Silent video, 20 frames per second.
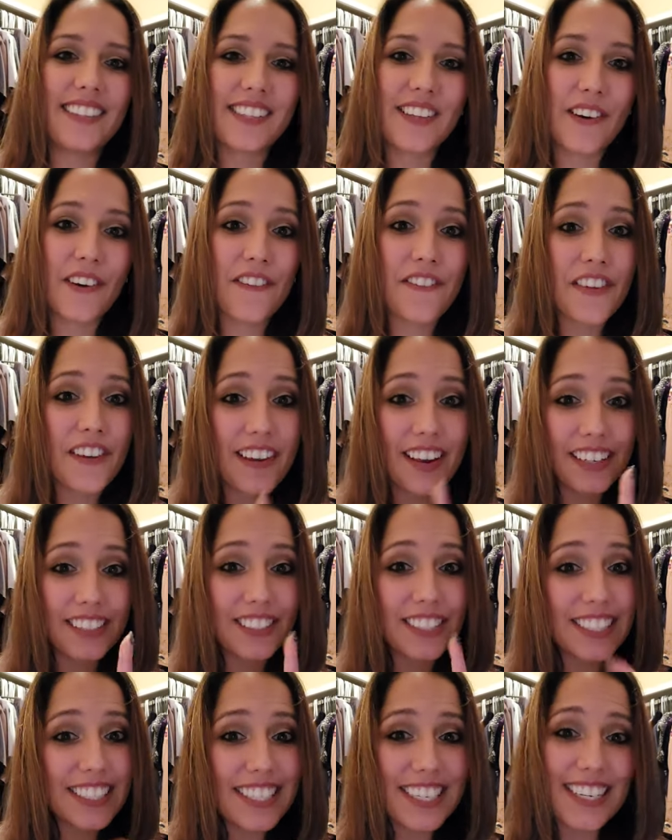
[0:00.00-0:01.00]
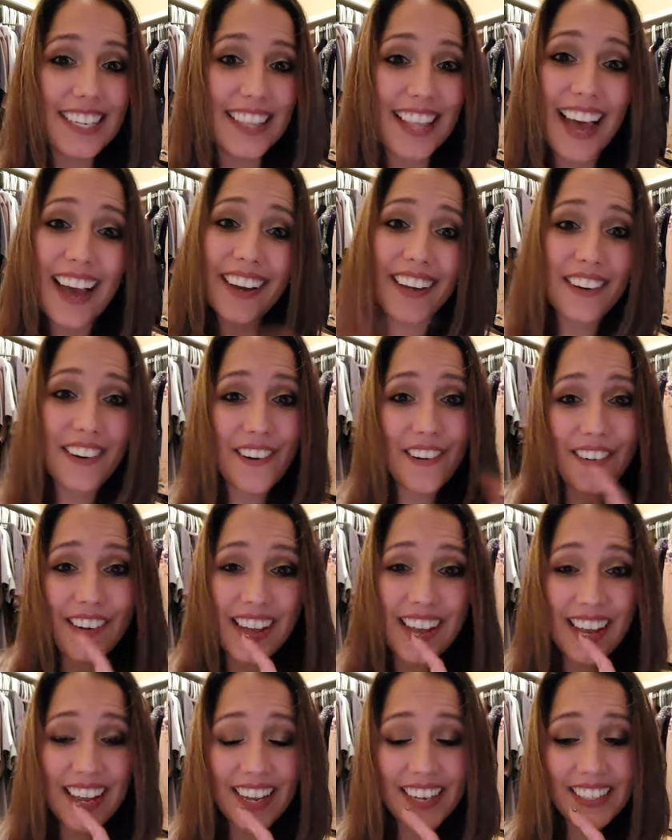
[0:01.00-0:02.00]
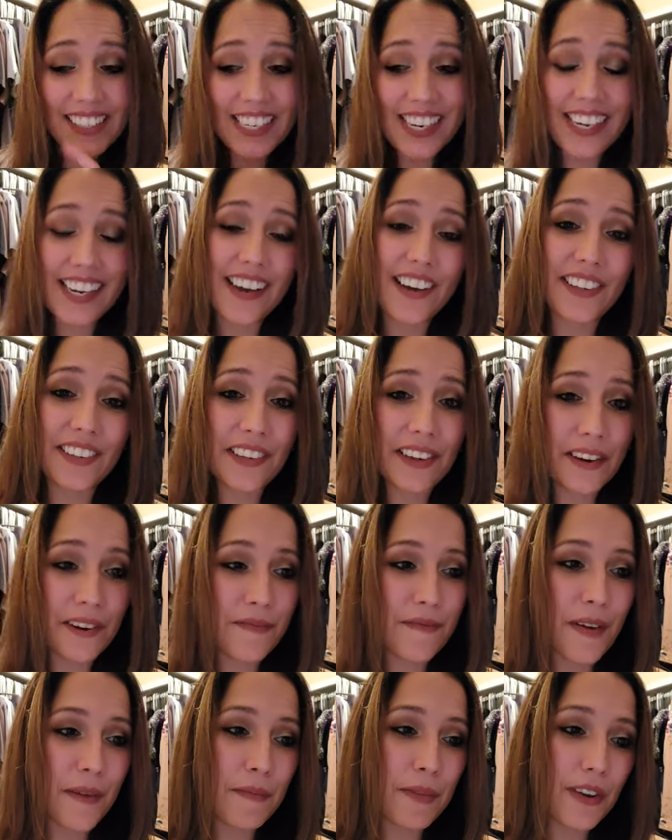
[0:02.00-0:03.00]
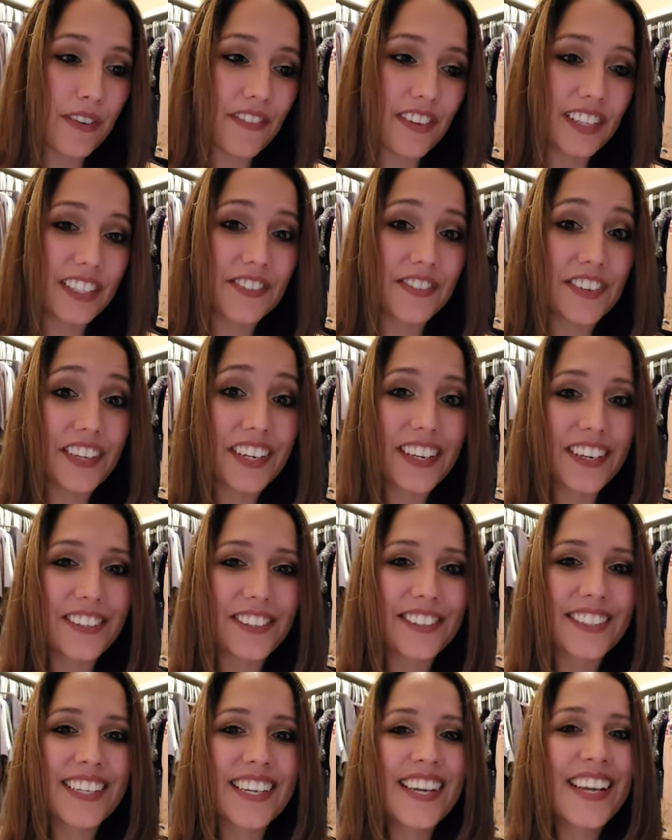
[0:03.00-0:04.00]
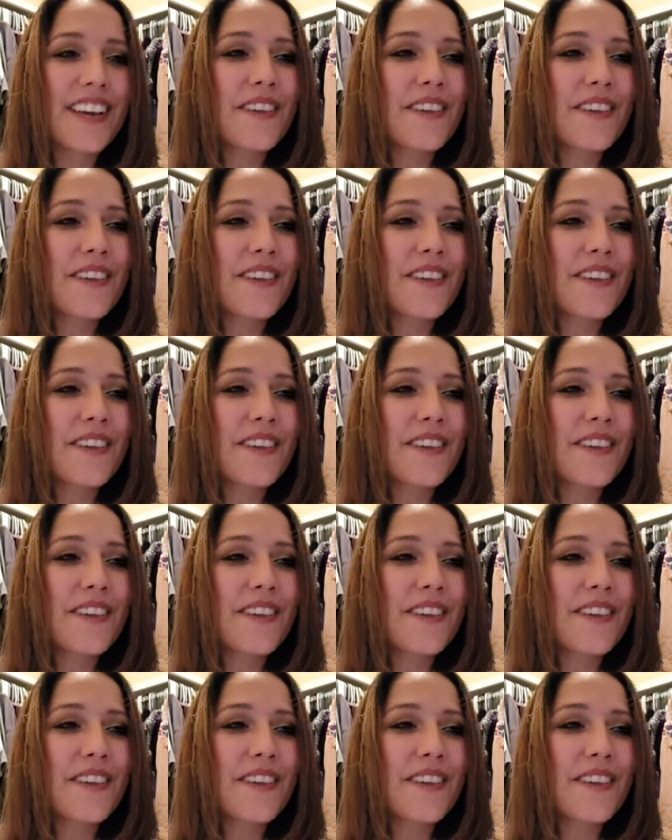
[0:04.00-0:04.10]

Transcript: So if you're interested in that, go and check out uh, my previous videos.